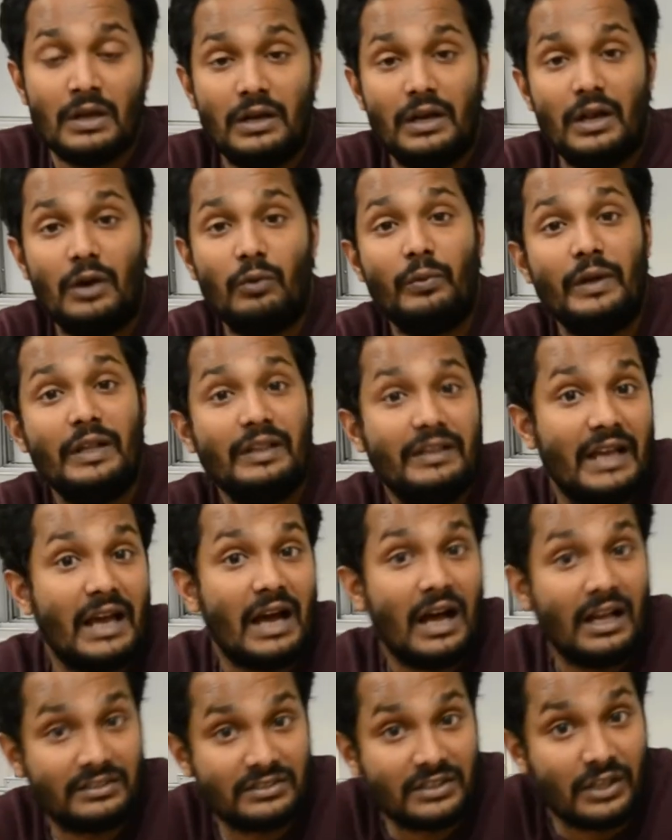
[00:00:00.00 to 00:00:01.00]
Now when they
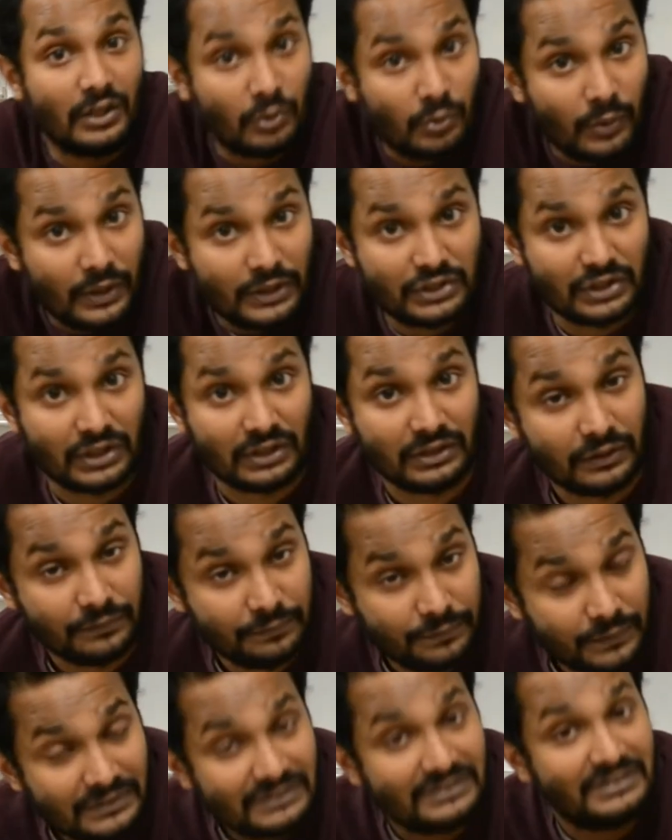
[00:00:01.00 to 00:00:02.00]
ask a question, the
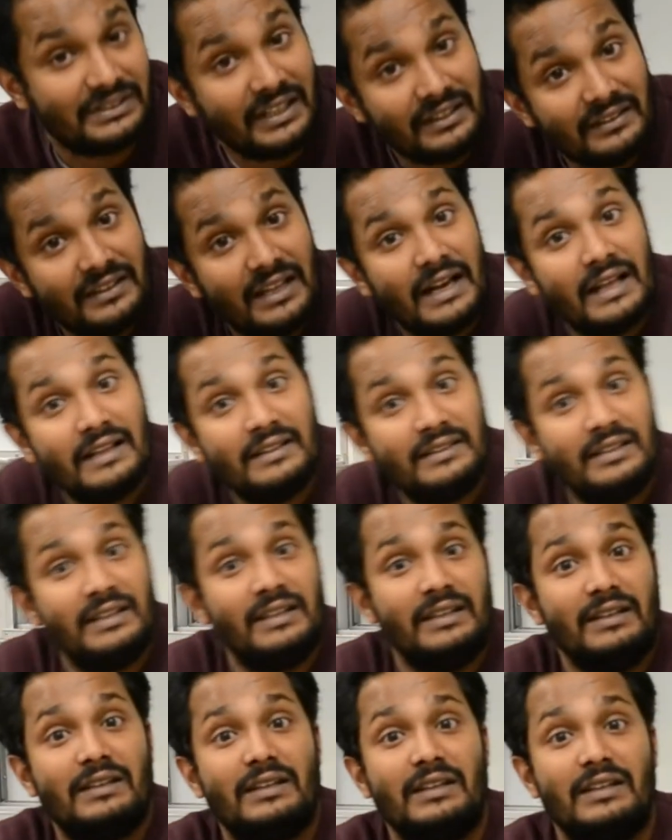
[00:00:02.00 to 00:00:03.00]
first thing that I
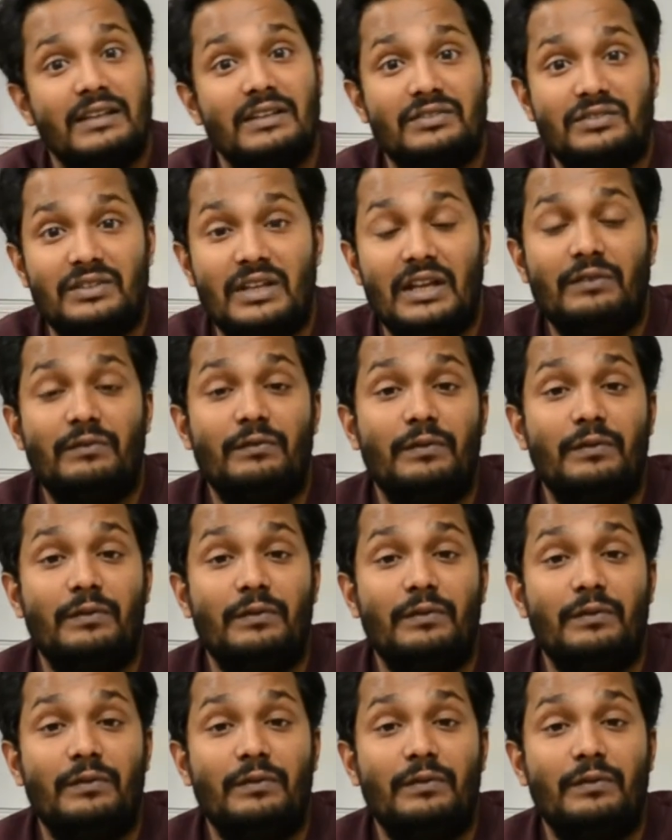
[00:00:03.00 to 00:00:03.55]
think is that